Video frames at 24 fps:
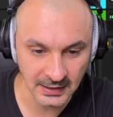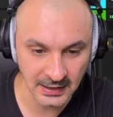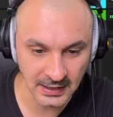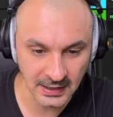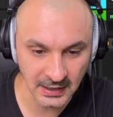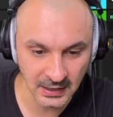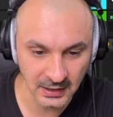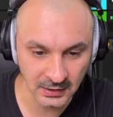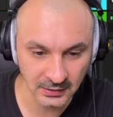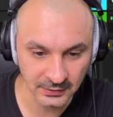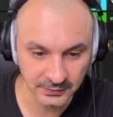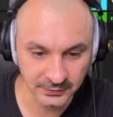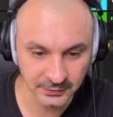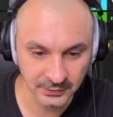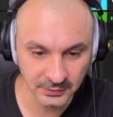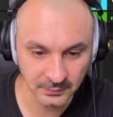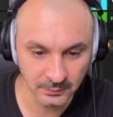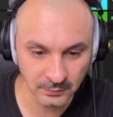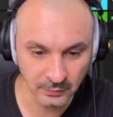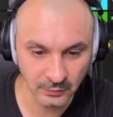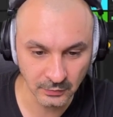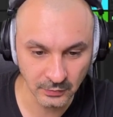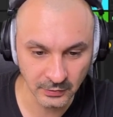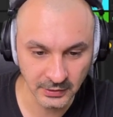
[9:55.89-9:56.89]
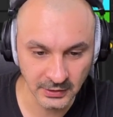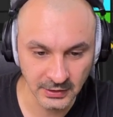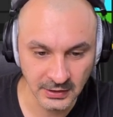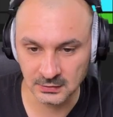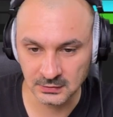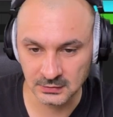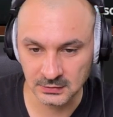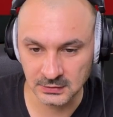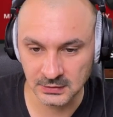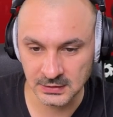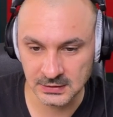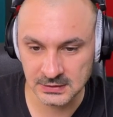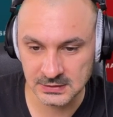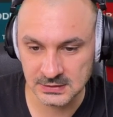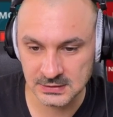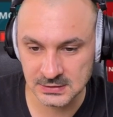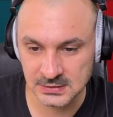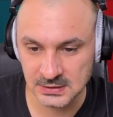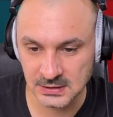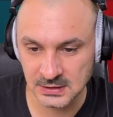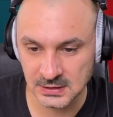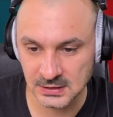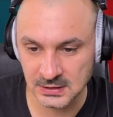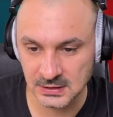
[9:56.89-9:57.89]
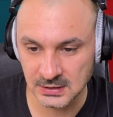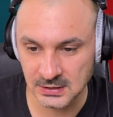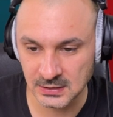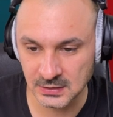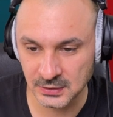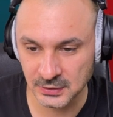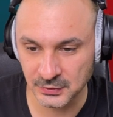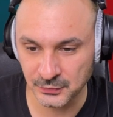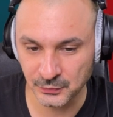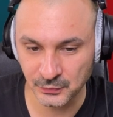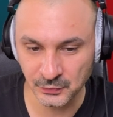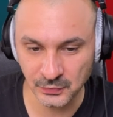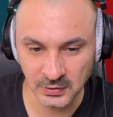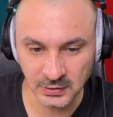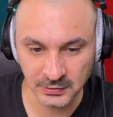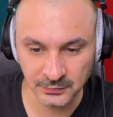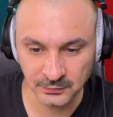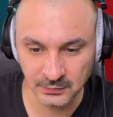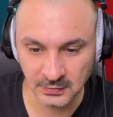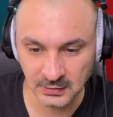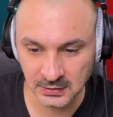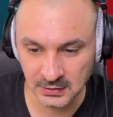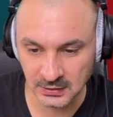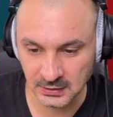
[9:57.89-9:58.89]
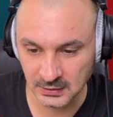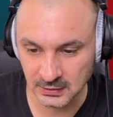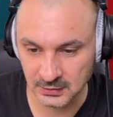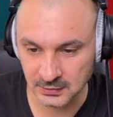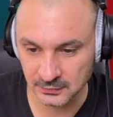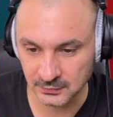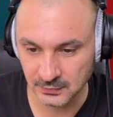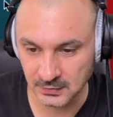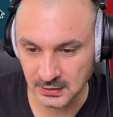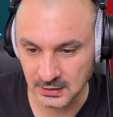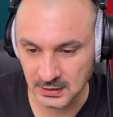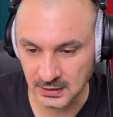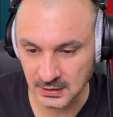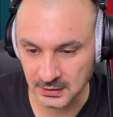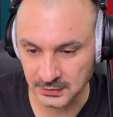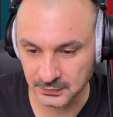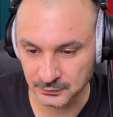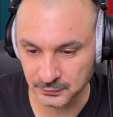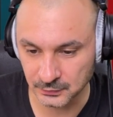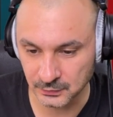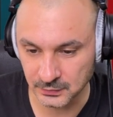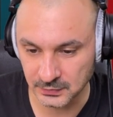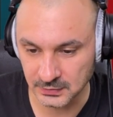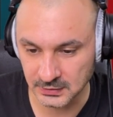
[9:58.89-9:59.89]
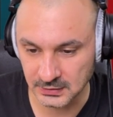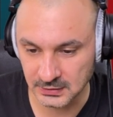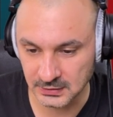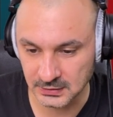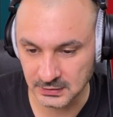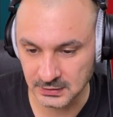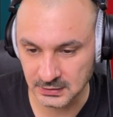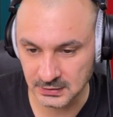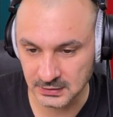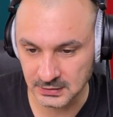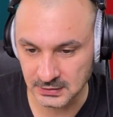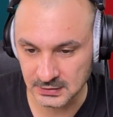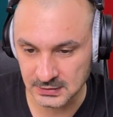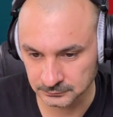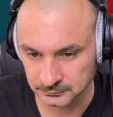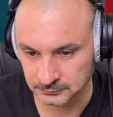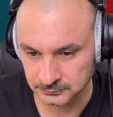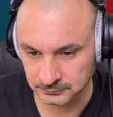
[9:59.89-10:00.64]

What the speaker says: Alter Boy. Let's see what we can create with this.